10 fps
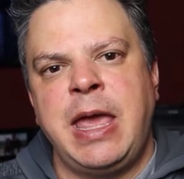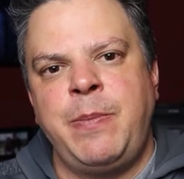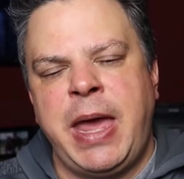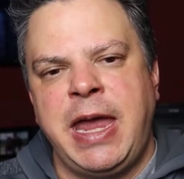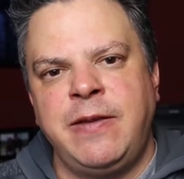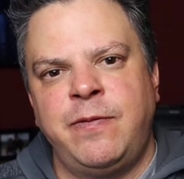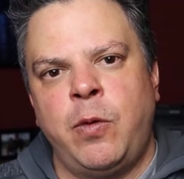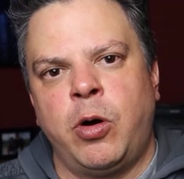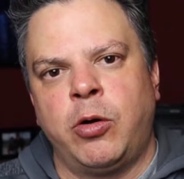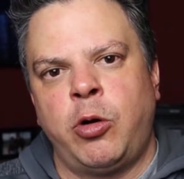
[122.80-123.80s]
a paid
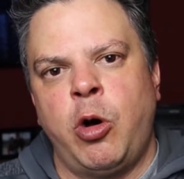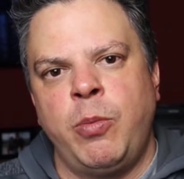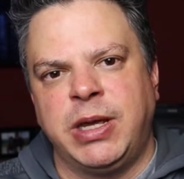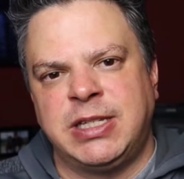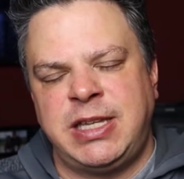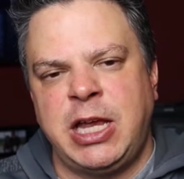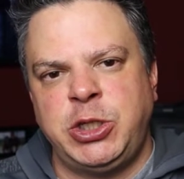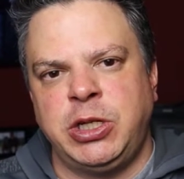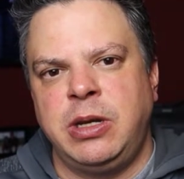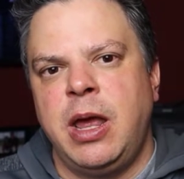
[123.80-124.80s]
for Chrome
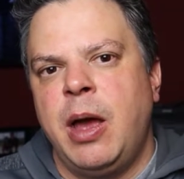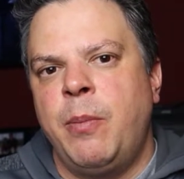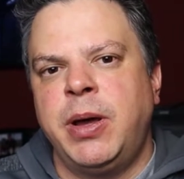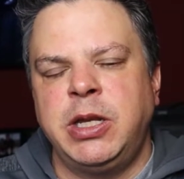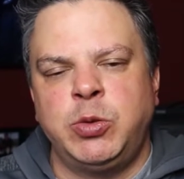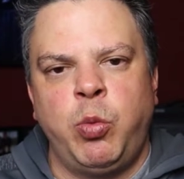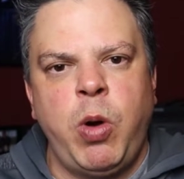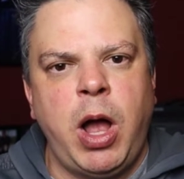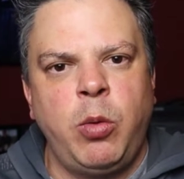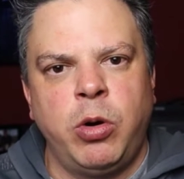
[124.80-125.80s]
extension, but it's
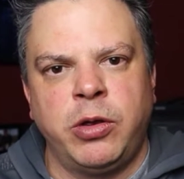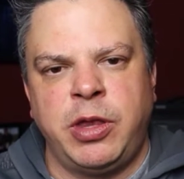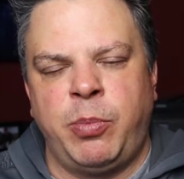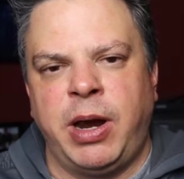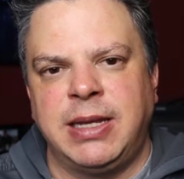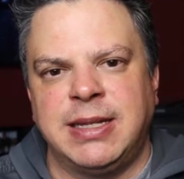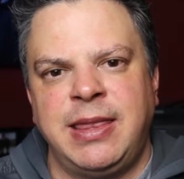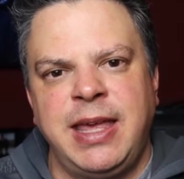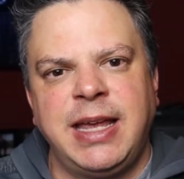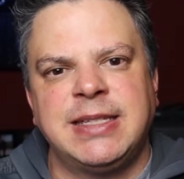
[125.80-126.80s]
well worth the price. I
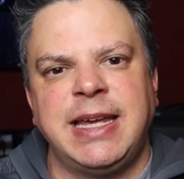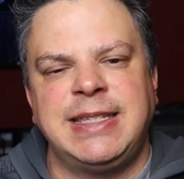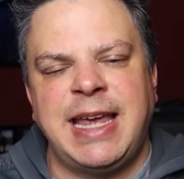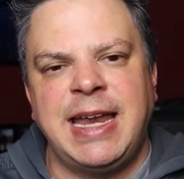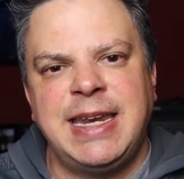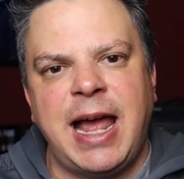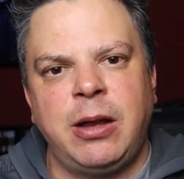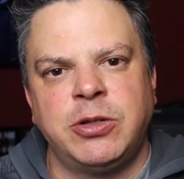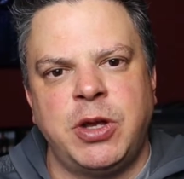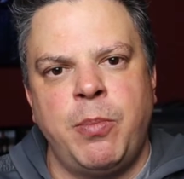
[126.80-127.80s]
think it's like
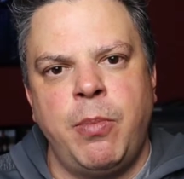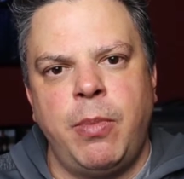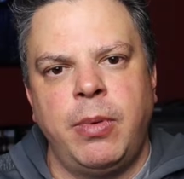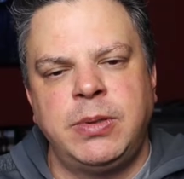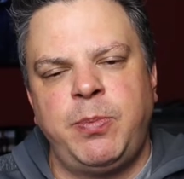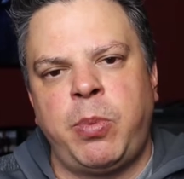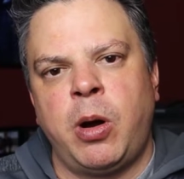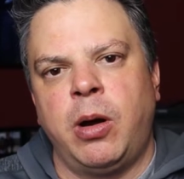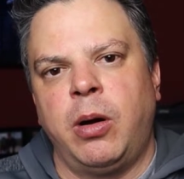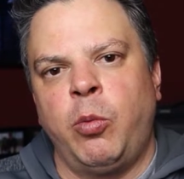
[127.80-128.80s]
$10
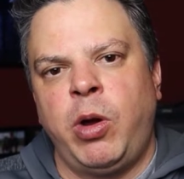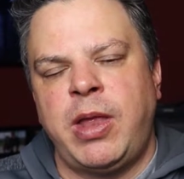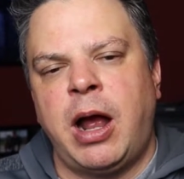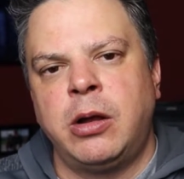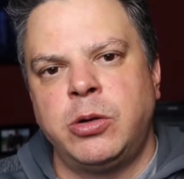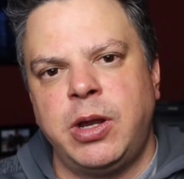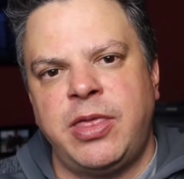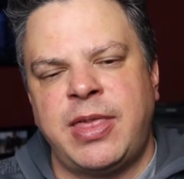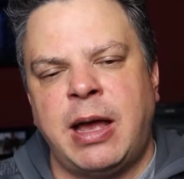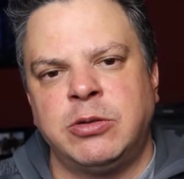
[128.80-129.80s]
per
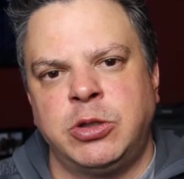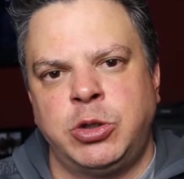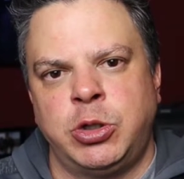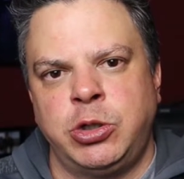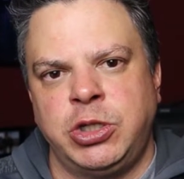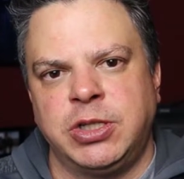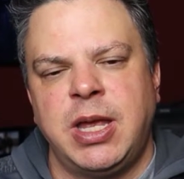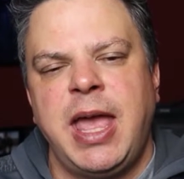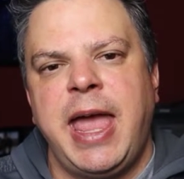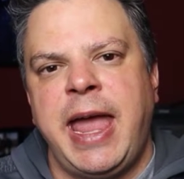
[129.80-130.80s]
100,000 searches,
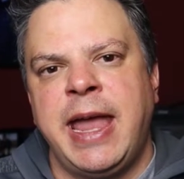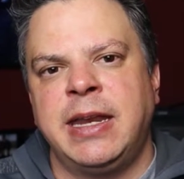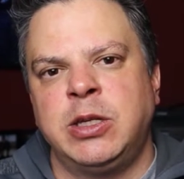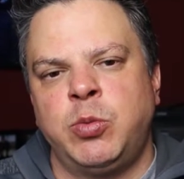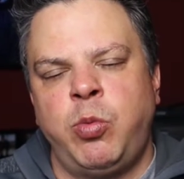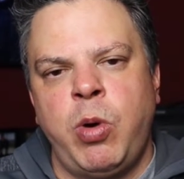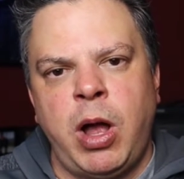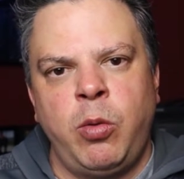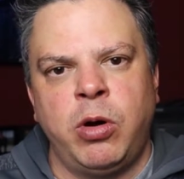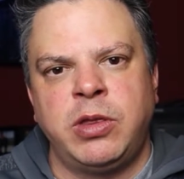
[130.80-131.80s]
and it's
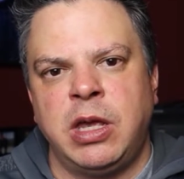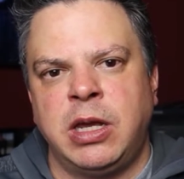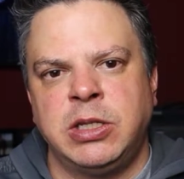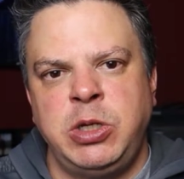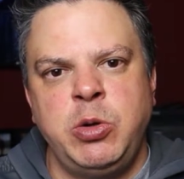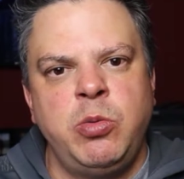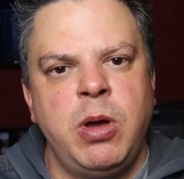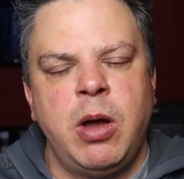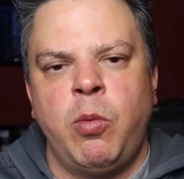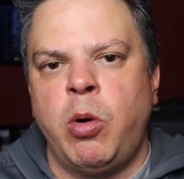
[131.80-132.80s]
well worth it because you
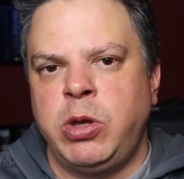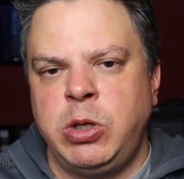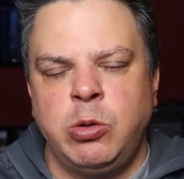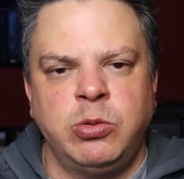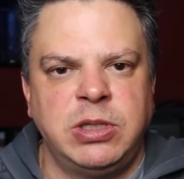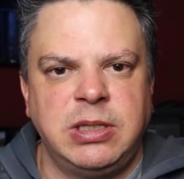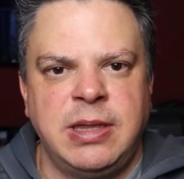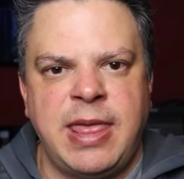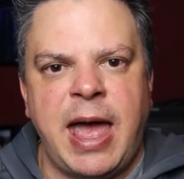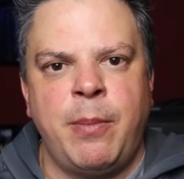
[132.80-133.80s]
won't use
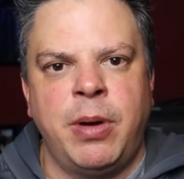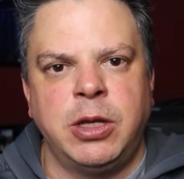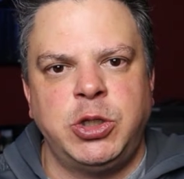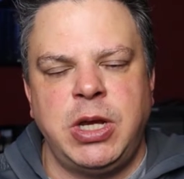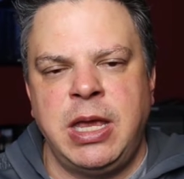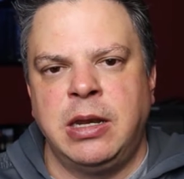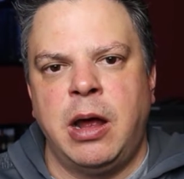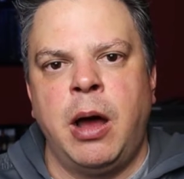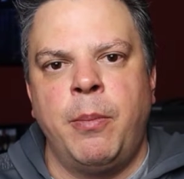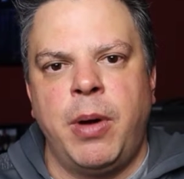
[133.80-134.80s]
that much in
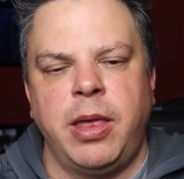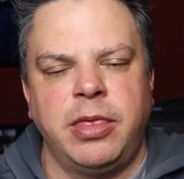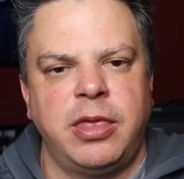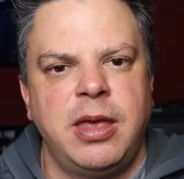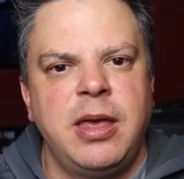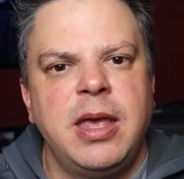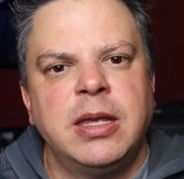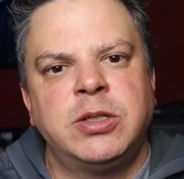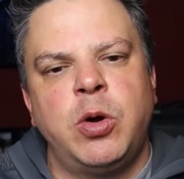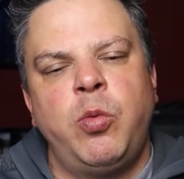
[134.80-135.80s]
a month.
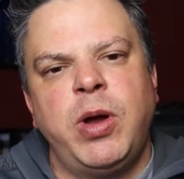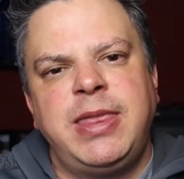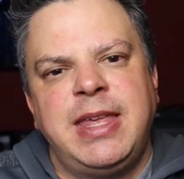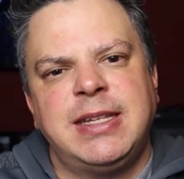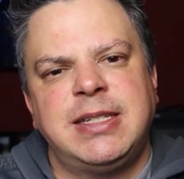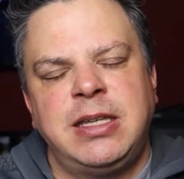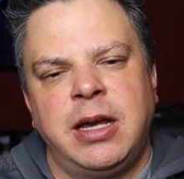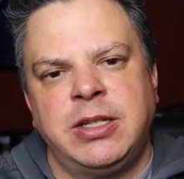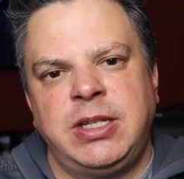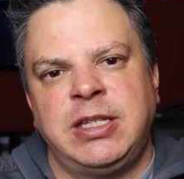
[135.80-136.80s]
So what this
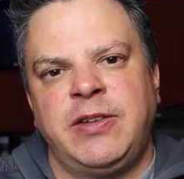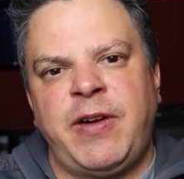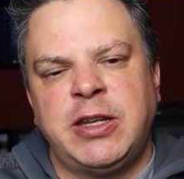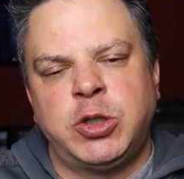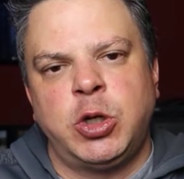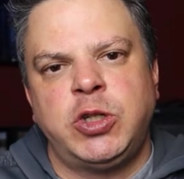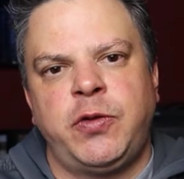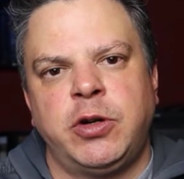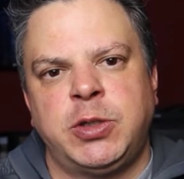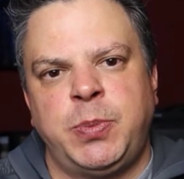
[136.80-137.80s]
does is if I search
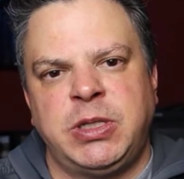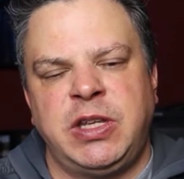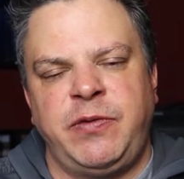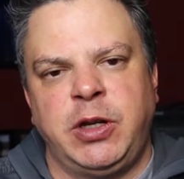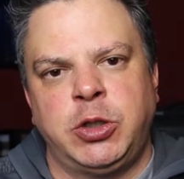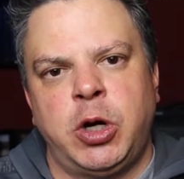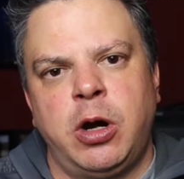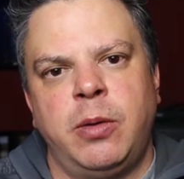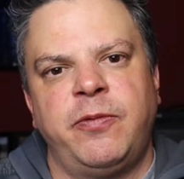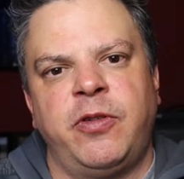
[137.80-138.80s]
for a specific
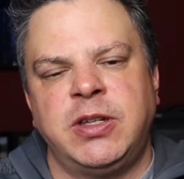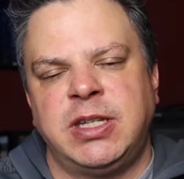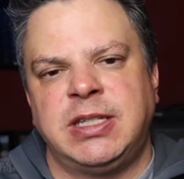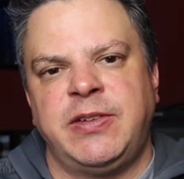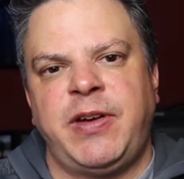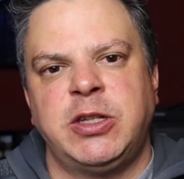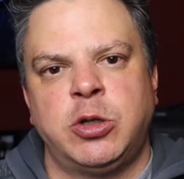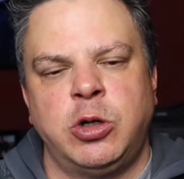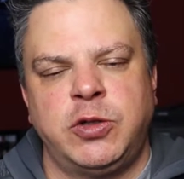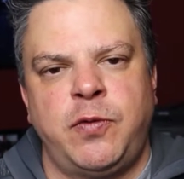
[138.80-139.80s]
term, for instance, if I search